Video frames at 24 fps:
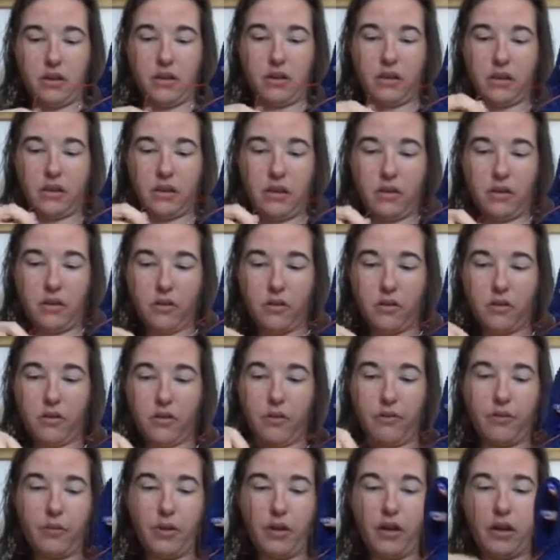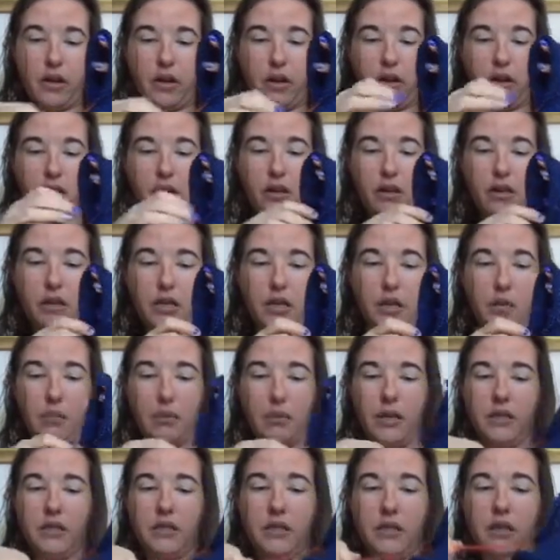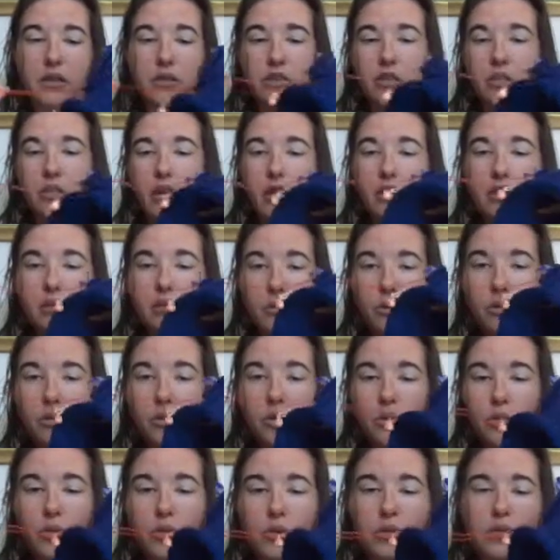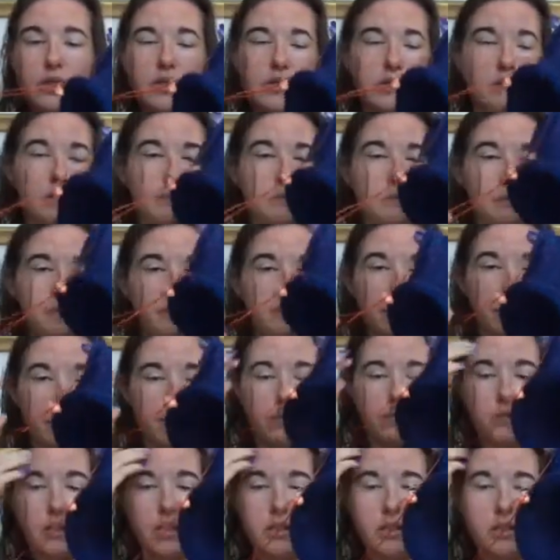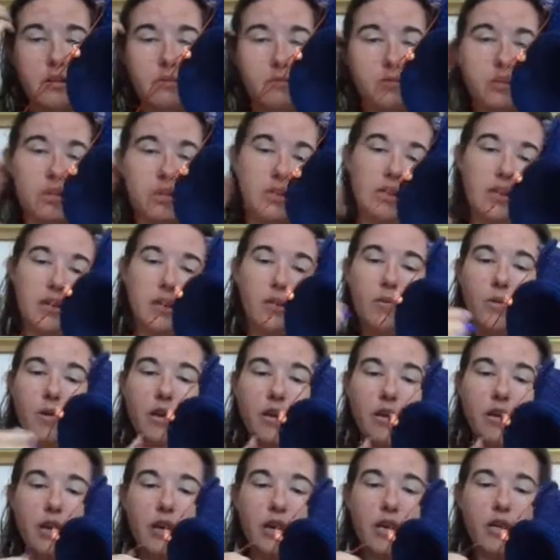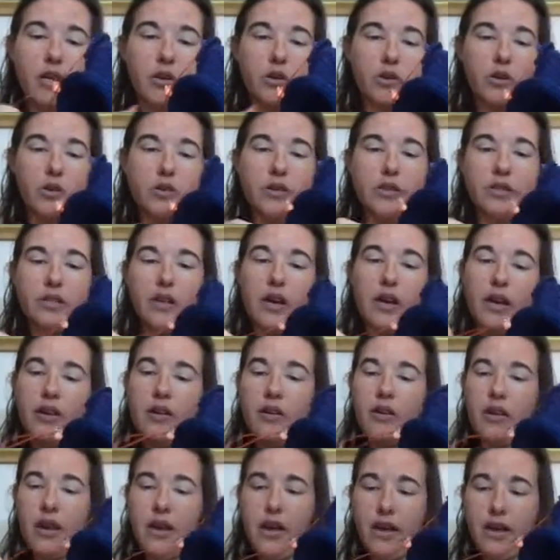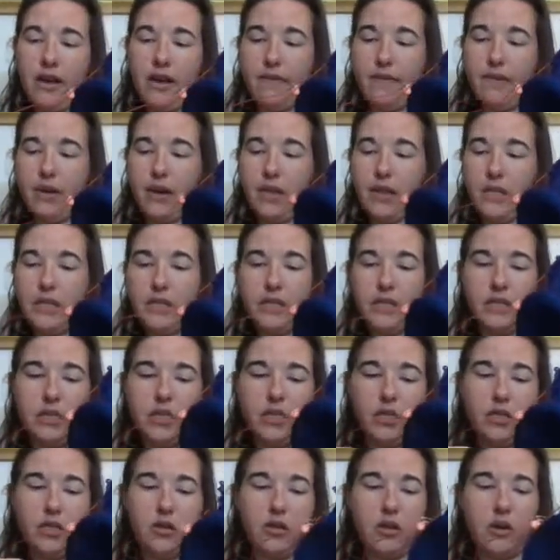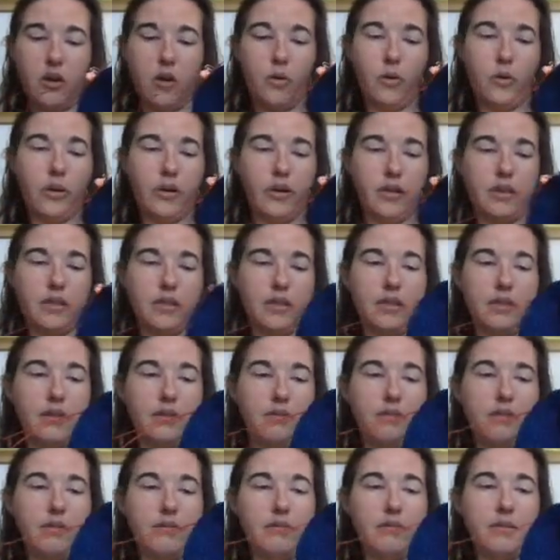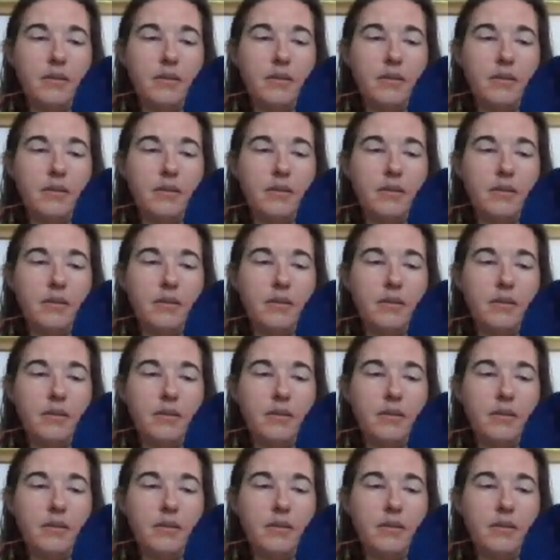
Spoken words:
a set of my Knit Picks interchangeable cords, because I'm just like, what can I use? I don't have any stitch holders,